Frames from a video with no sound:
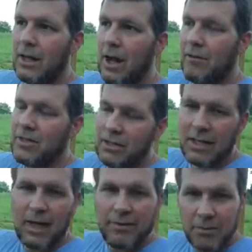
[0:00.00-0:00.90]
obviously you
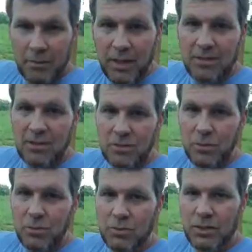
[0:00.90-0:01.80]
gotta have some basic
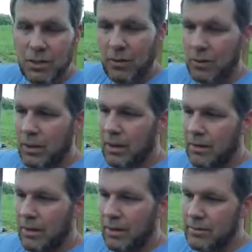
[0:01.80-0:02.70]
tools, you know,
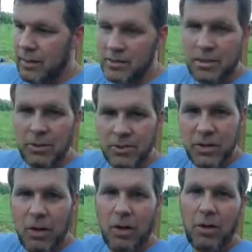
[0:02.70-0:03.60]
a skill
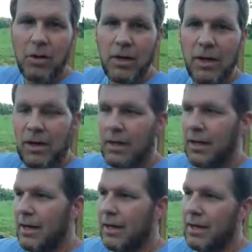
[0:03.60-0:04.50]
saw,
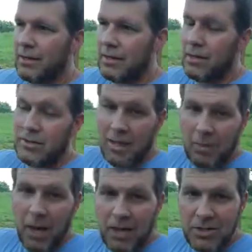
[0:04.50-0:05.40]
you know, a
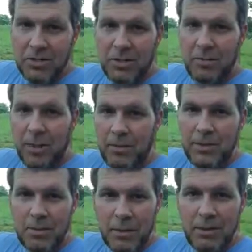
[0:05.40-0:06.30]
tape measure, maybe
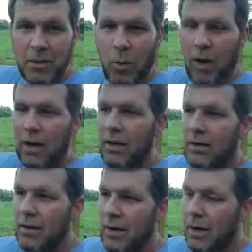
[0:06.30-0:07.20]
a speed
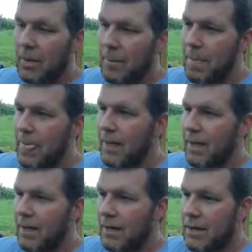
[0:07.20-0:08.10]
square, and
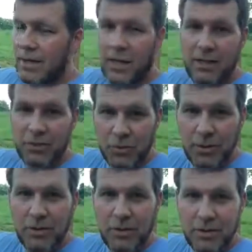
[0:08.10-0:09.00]
a
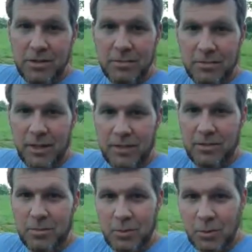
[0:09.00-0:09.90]
drill and
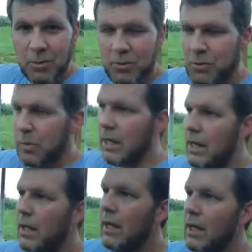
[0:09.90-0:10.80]
some screws.
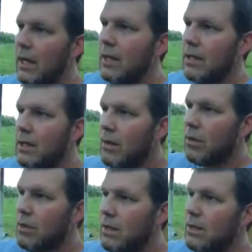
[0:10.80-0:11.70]
But you
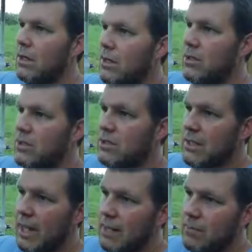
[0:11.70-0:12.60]
know, you
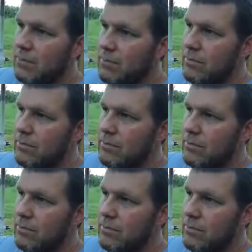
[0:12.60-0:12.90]
just gotta